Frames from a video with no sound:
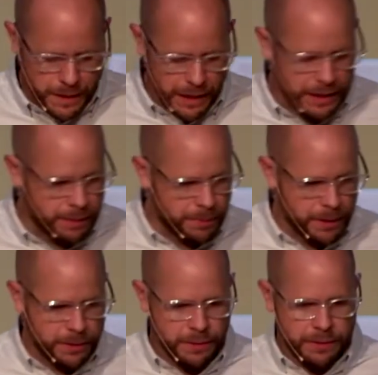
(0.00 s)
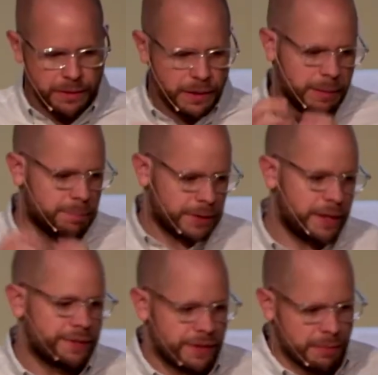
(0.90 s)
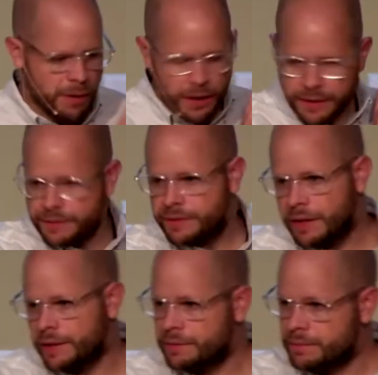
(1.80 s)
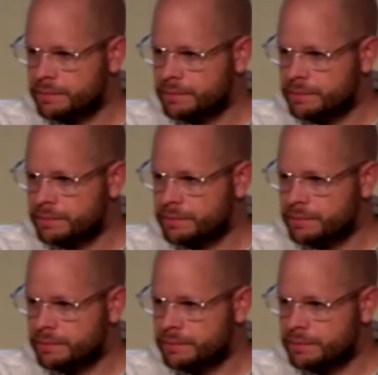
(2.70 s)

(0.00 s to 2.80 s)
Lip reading: and he placed them on his Son.